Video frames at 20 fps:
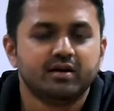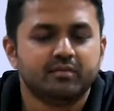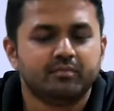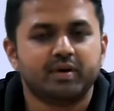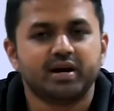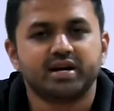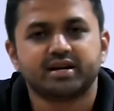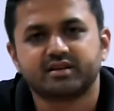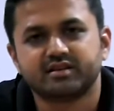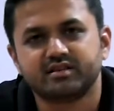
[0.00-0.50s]

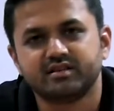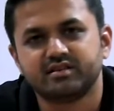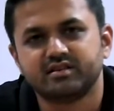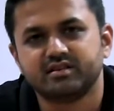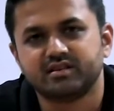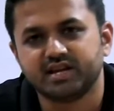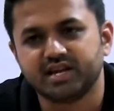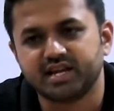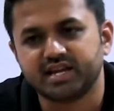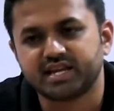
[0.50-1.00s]
But
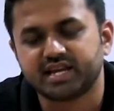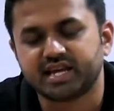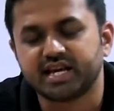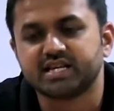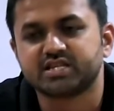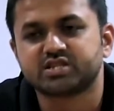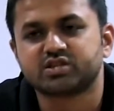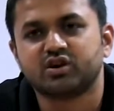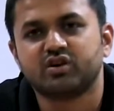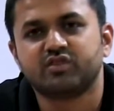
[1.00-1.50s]
in
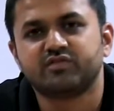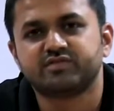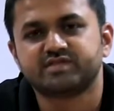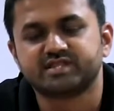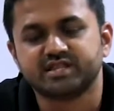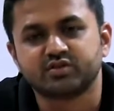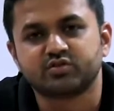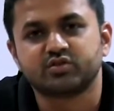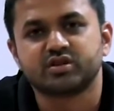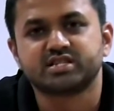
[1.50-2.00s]
case of
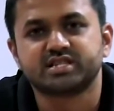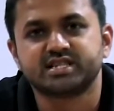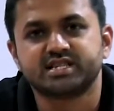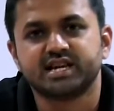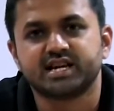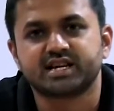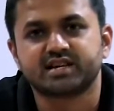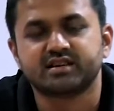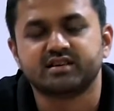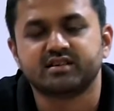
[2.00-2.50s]
synchronous
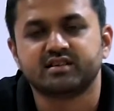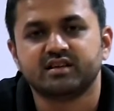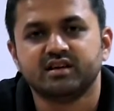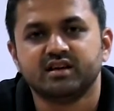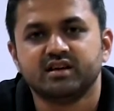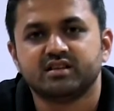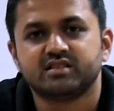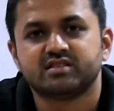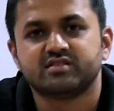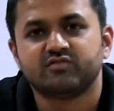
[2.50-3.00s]
detector,
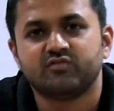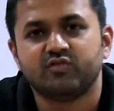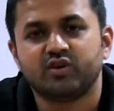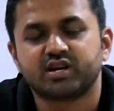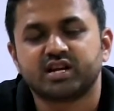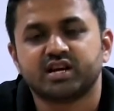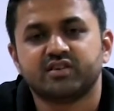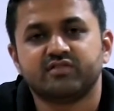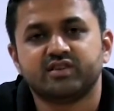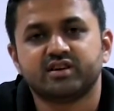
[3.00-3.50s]

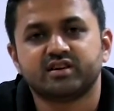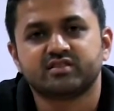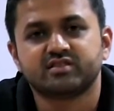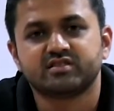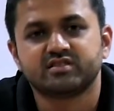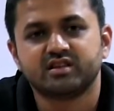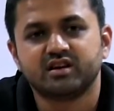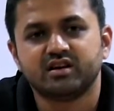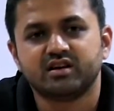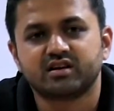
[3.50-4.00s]

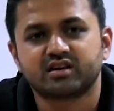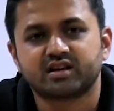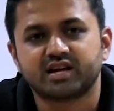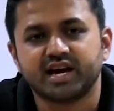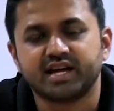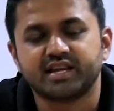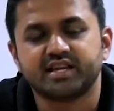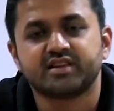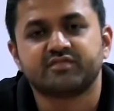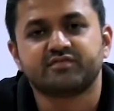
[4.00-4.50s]
whatever the
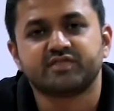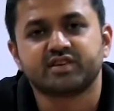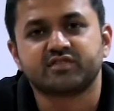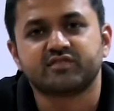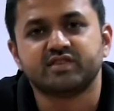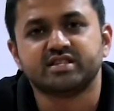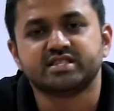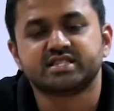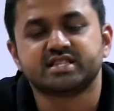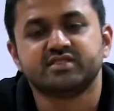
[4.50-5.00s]
carrier
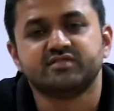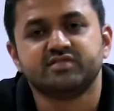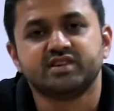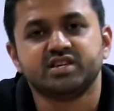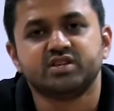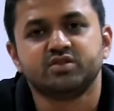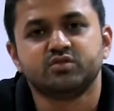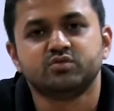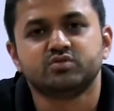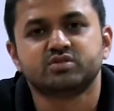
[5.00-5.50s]
frequency
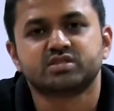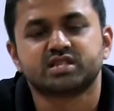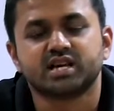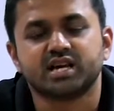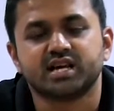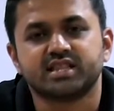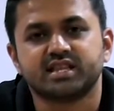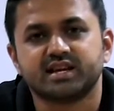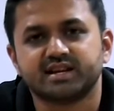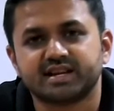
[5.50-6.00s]
we use
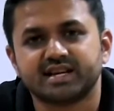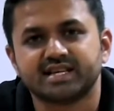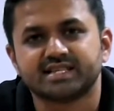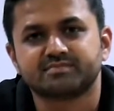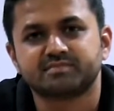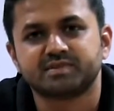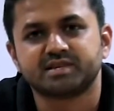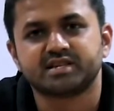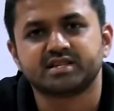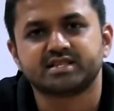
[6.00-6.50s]
in the
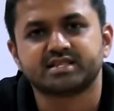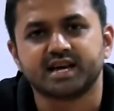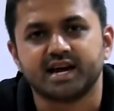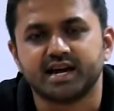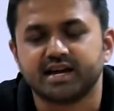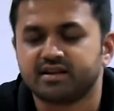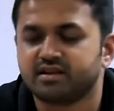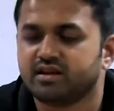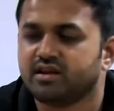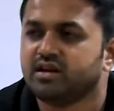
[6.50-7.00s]
transmitter
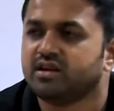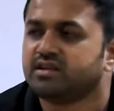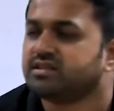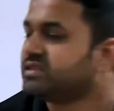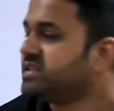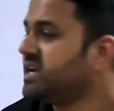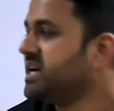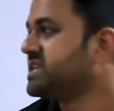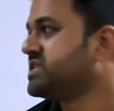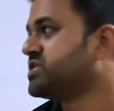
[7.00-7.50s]
side,
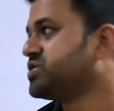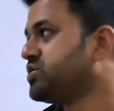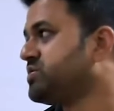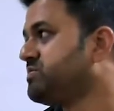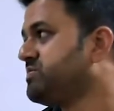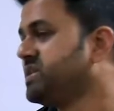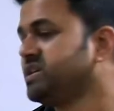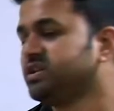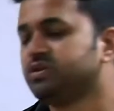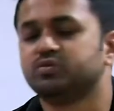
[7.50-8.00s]
that
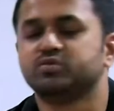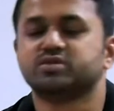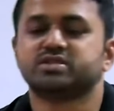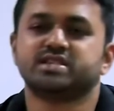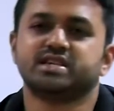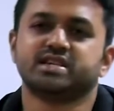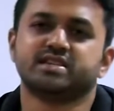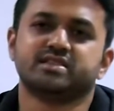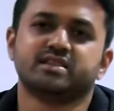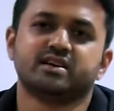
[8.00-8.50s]
should be
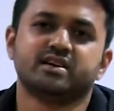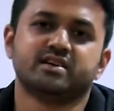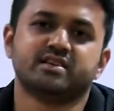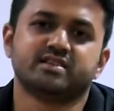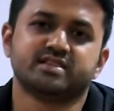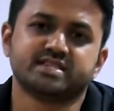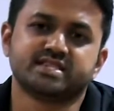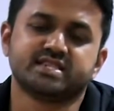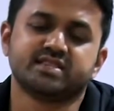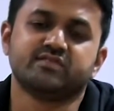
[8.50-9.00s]
used in the
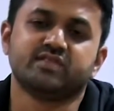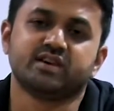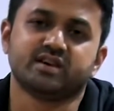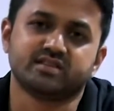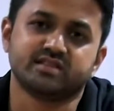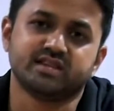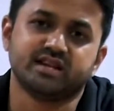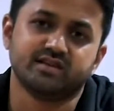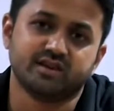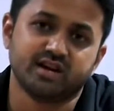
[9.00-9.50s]

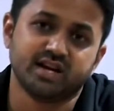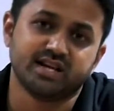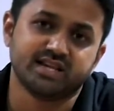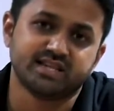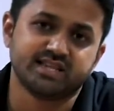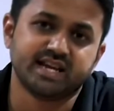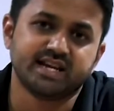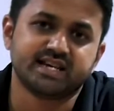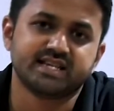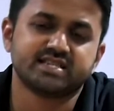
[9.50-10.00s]
receiver,
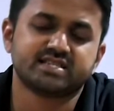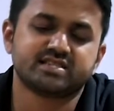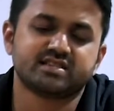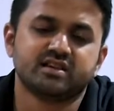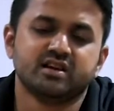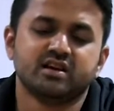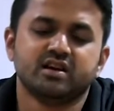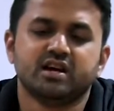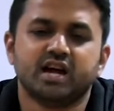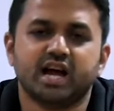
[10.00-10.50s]
and that is
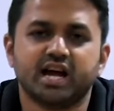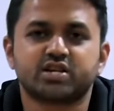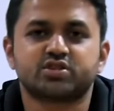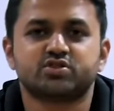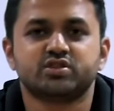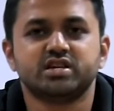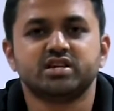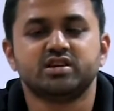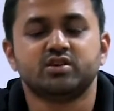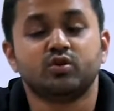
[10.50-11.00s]

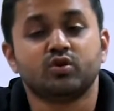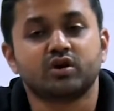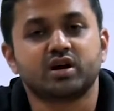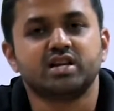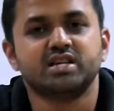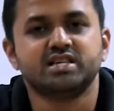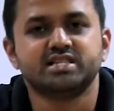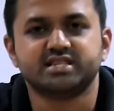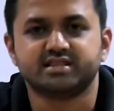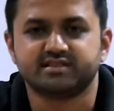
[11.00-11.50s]
actually
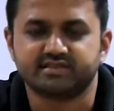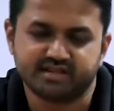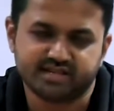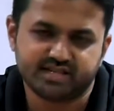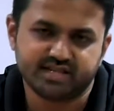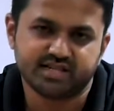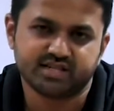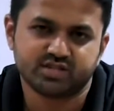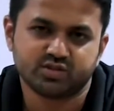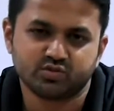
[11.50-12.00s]
locally
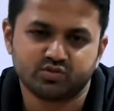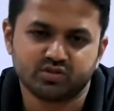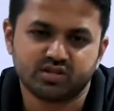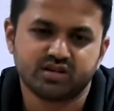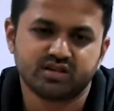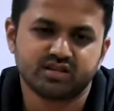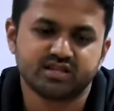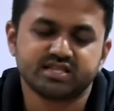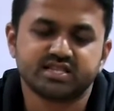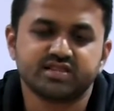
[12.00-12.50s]
generated, so
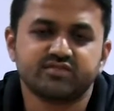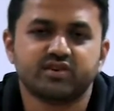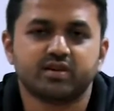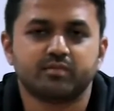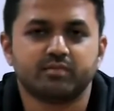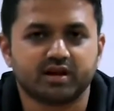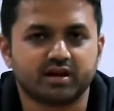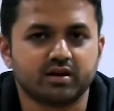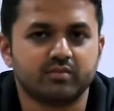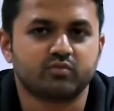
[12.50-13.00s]
the receiver
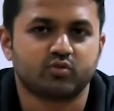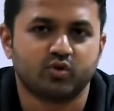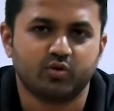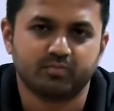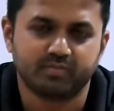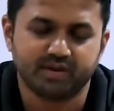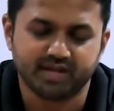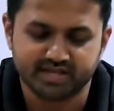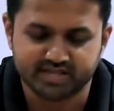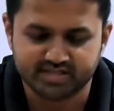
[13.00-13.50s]
become
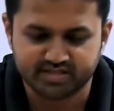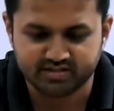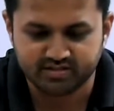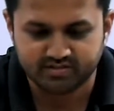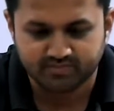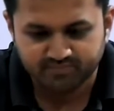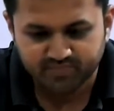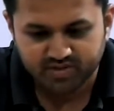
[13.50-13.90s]
complex.